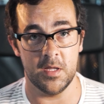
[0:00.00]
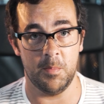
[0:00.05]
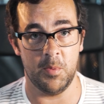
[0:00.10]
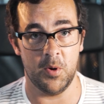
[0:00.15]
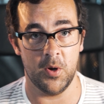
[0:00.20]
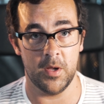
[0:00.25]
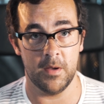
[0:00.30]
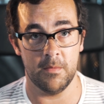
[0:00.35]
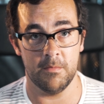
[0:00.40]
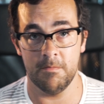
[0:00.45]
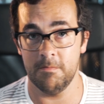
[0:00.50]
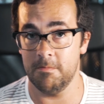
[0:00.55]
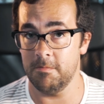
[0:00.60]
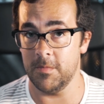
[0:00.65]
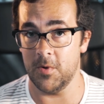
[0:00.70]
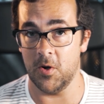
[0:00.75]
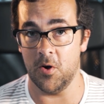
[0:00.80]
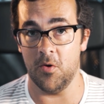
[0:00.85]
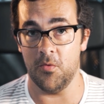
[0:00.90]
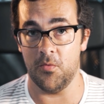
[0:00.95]
the
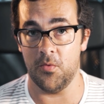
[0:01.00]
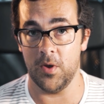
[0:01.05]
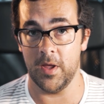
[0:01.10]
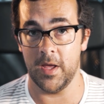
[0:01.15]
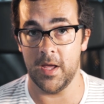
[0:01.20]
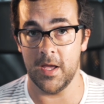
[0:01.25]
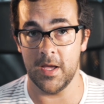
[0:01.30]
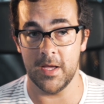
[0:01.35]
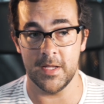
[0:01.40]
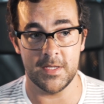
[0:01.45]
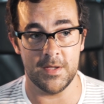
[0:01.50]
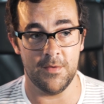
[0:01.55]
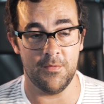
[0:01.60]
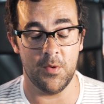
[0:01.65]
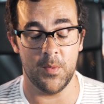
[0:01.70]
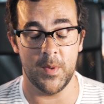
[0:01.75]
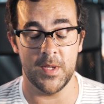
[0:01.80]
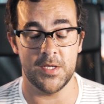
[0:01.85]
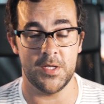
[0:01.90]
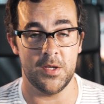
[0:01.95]
point. Hopefully it's
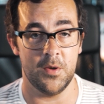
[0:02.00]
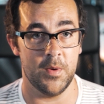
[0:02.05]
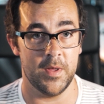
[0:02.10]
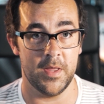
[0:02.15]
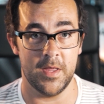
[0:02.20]
influenced you